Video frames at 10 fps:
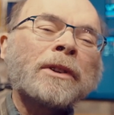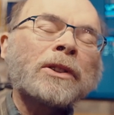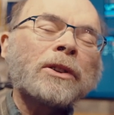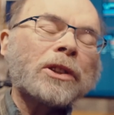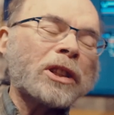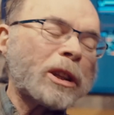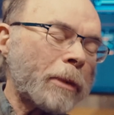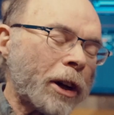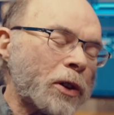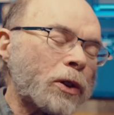So just
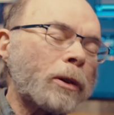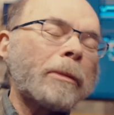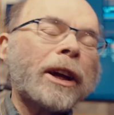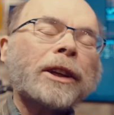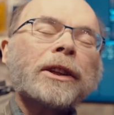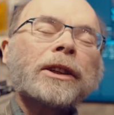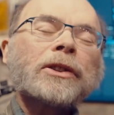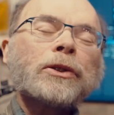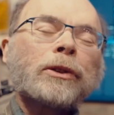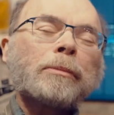about as romantic
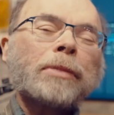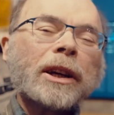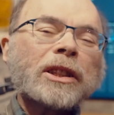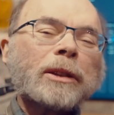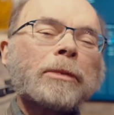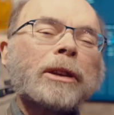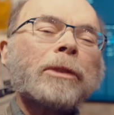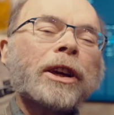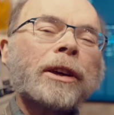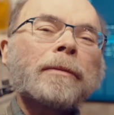as you can possibly
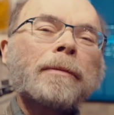be.